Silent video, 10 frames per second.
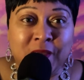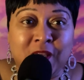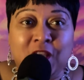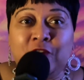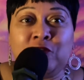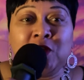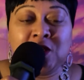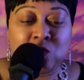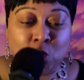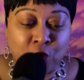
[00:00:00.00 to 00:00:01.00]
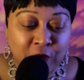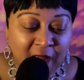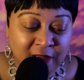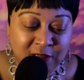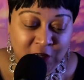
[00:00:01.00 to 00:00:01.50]
If this word
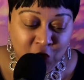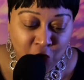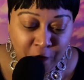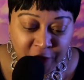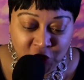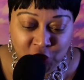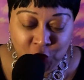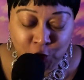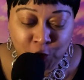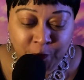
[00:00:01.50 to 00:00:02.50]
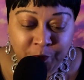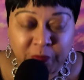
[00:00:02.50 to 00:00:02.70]
has encouraged you,